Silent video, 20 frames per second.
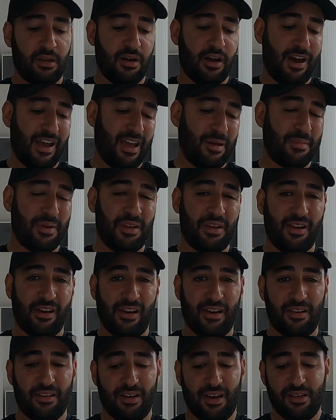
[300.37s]
I am a
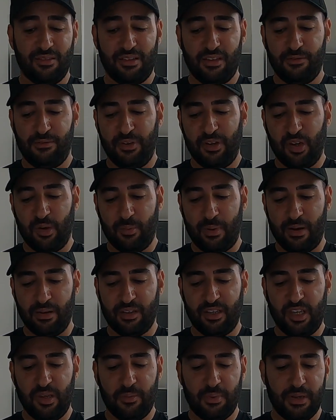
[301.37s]
nine. I did think
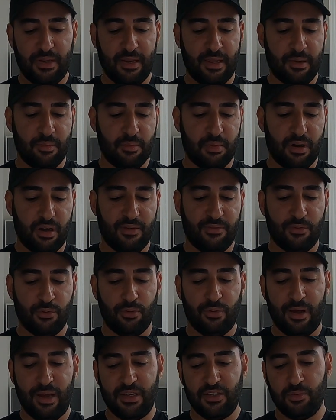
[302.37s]
about keeping them, but I
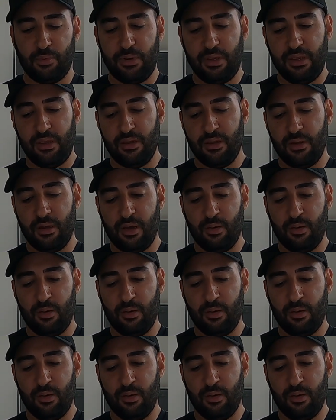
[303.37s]
thought as we